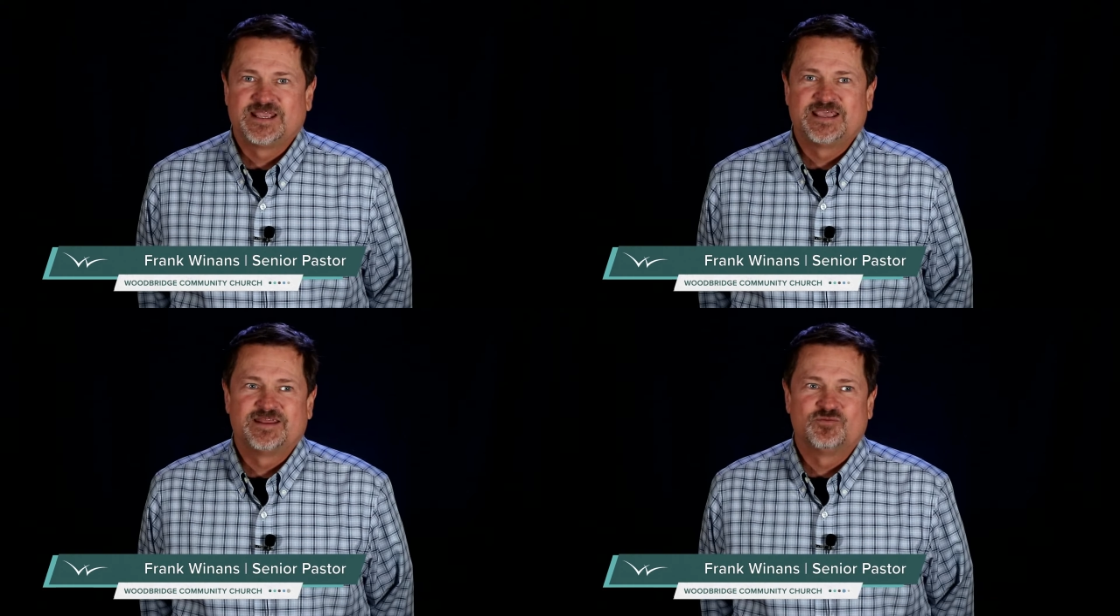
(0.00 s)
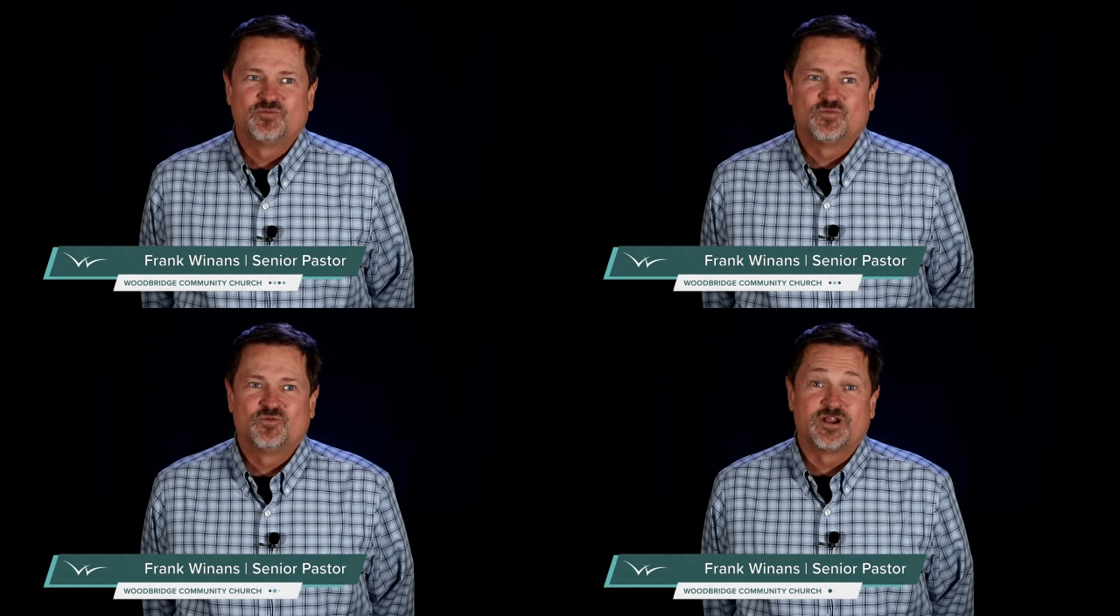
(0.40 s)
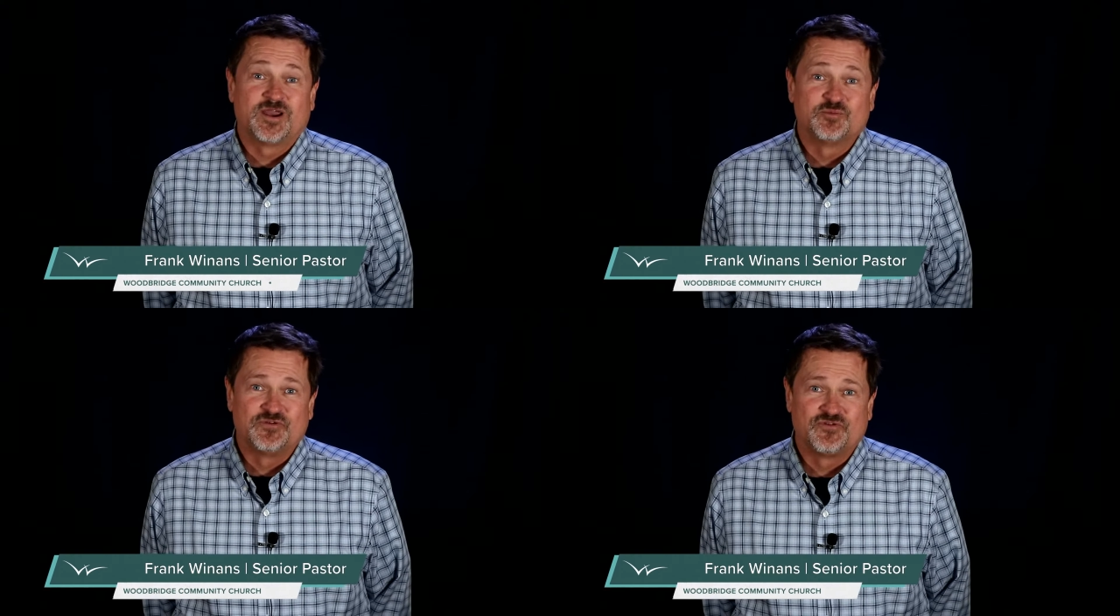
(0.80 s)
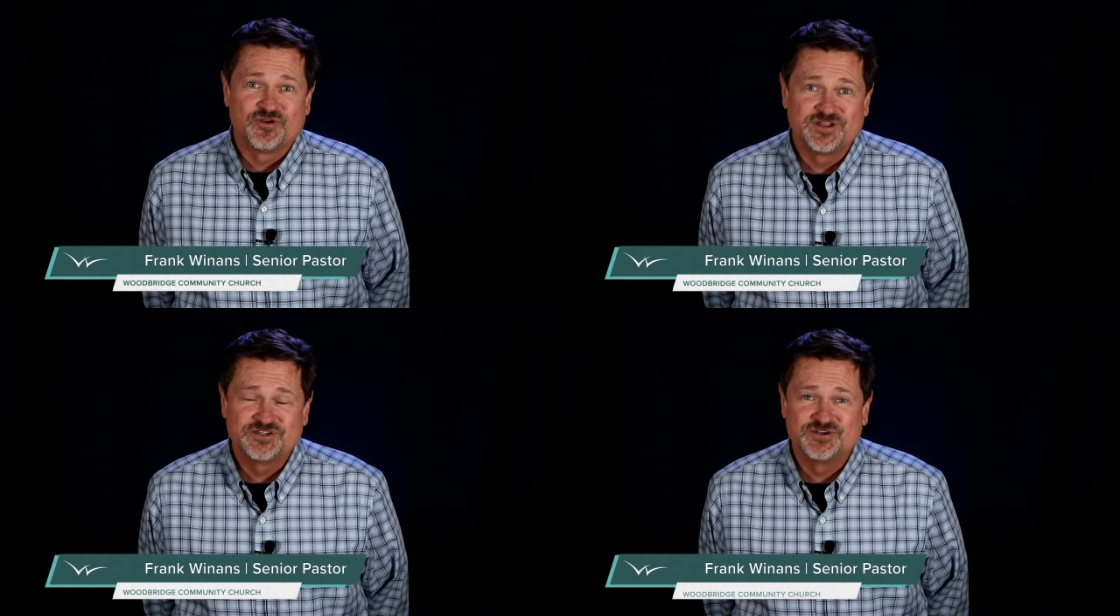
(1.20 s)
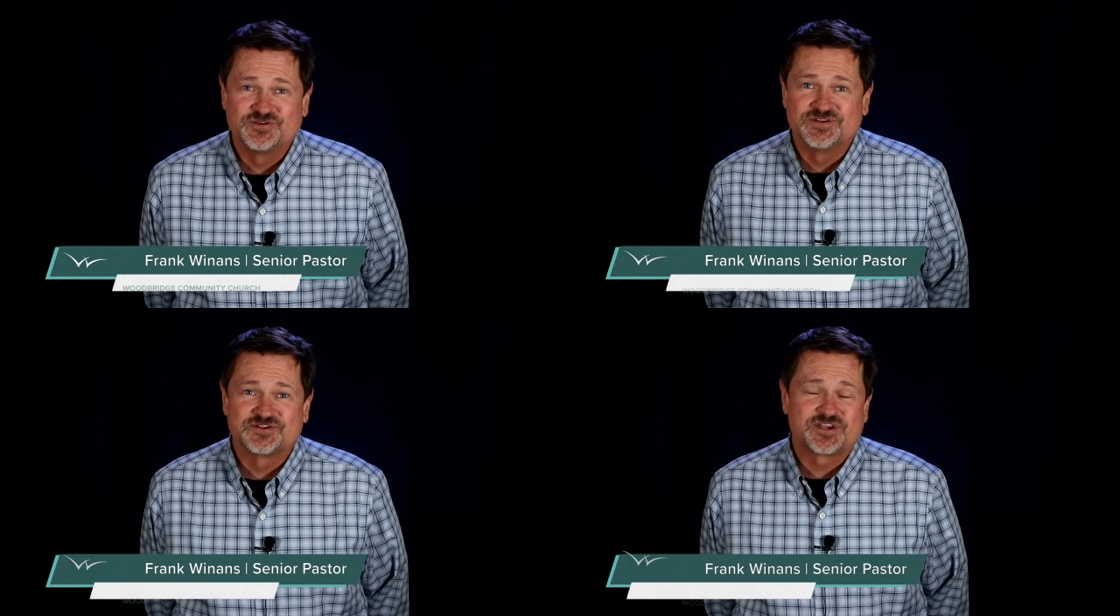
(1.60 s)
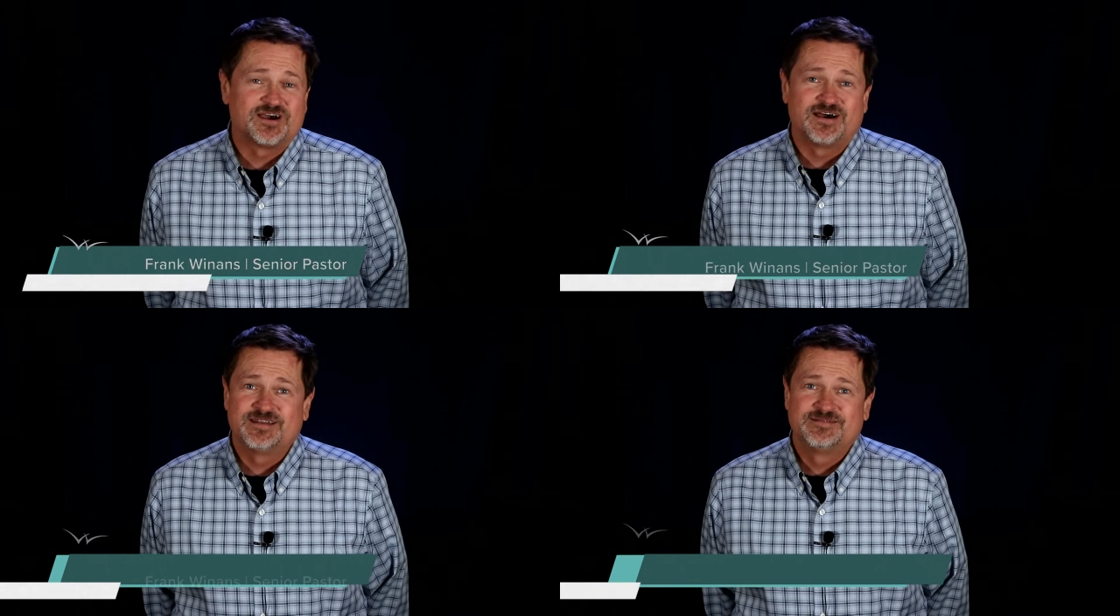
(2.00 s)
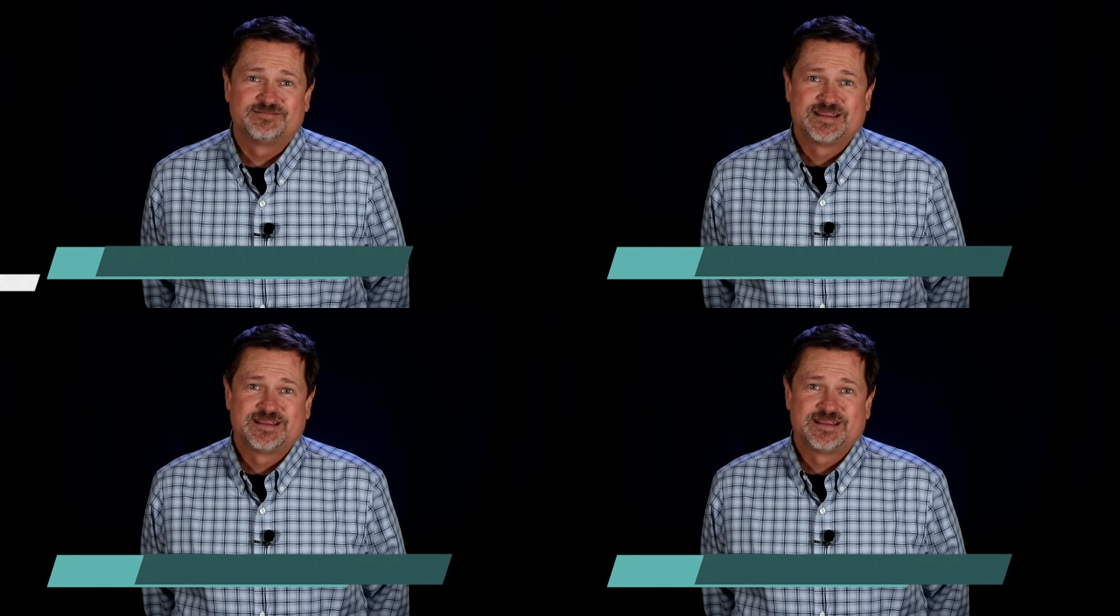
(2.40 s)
And what I'm referring to is God.